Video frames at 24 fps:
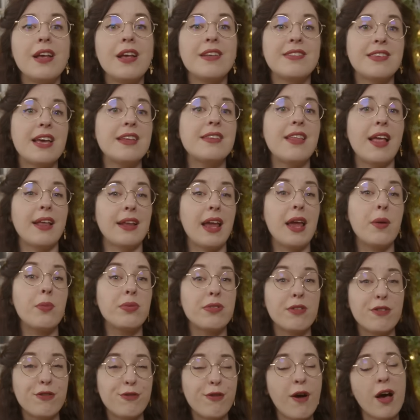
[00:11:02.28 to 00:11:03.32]
said that it was
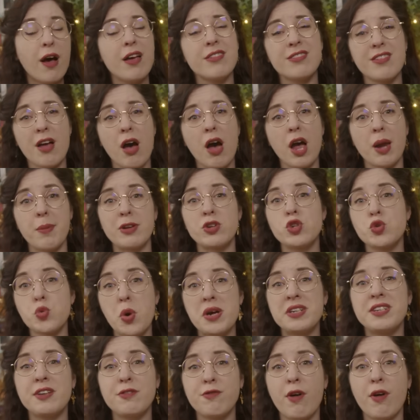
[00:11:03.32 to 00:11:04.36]
the first time in
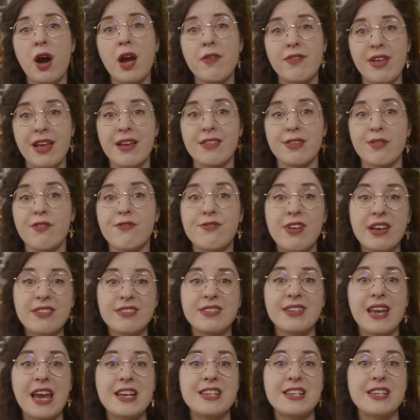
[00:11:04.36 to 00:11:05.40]
25 years of
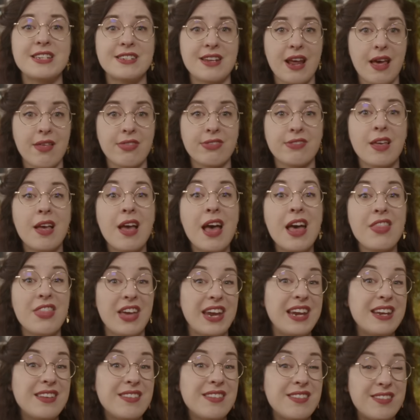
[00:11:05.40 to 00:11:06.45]
investigating deaths that
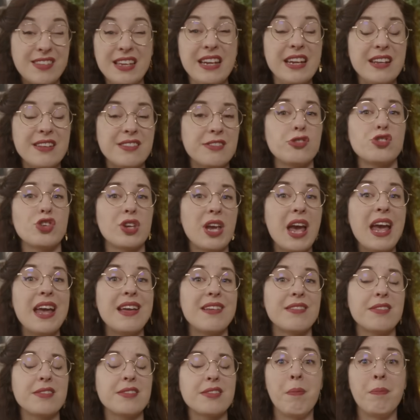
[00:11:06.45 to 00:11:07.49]
he'd seen such a
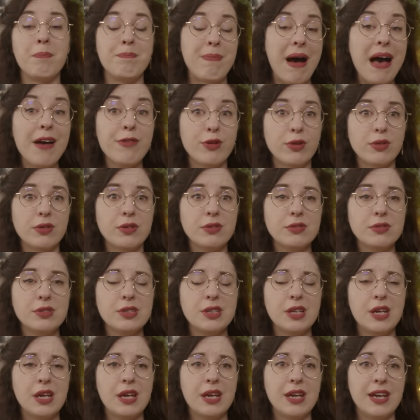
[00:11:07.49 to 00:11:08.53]
case. Baffled,
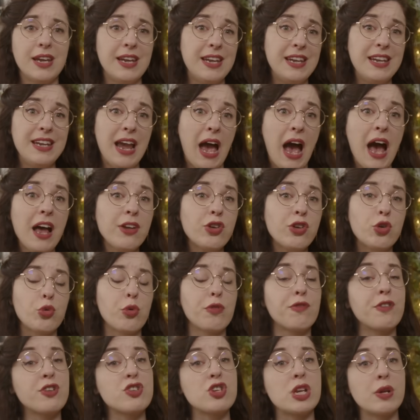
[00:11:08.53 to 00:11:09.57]
he had to
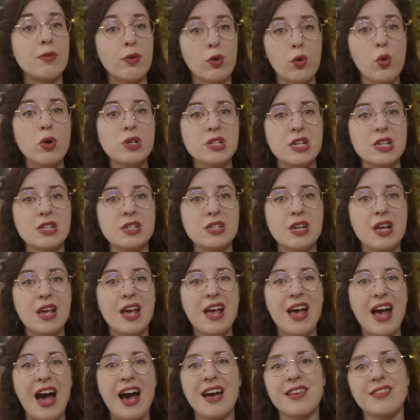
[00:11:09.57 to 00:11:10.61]
officially record it
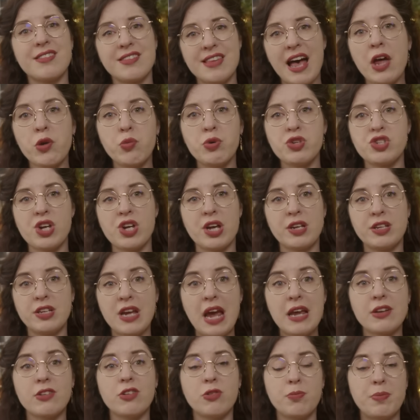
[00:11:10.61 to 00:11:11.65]
as that which had
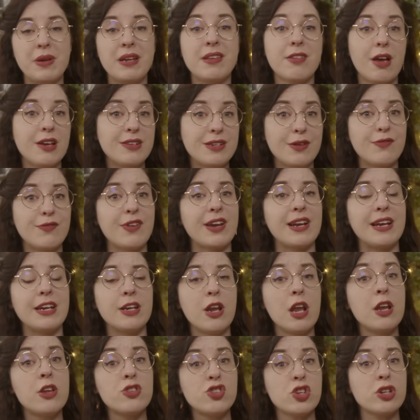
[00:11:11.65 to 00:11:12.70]
yet to be scientifically
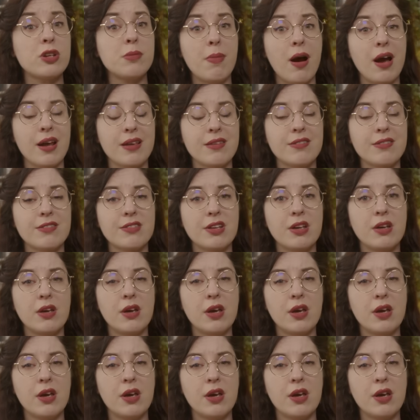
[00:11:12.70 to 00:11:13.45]
legitimized.